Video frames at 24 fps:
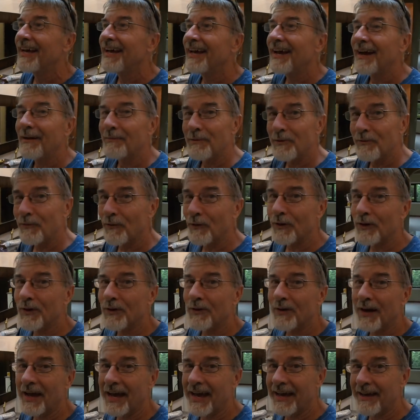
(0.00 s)
uh, before you
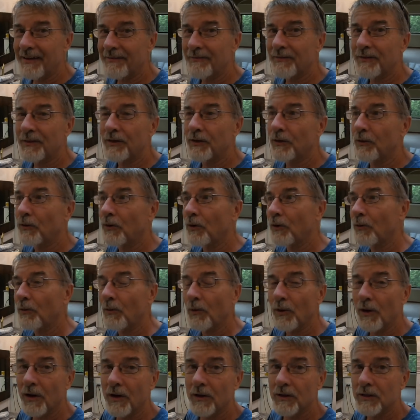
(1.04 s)
have your
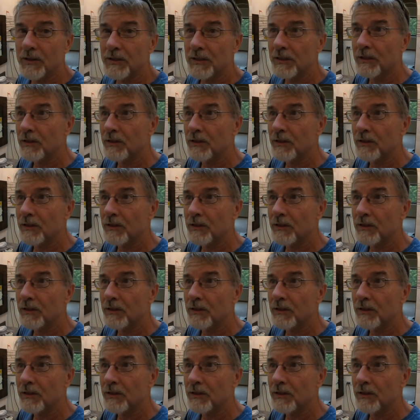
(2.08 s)
workers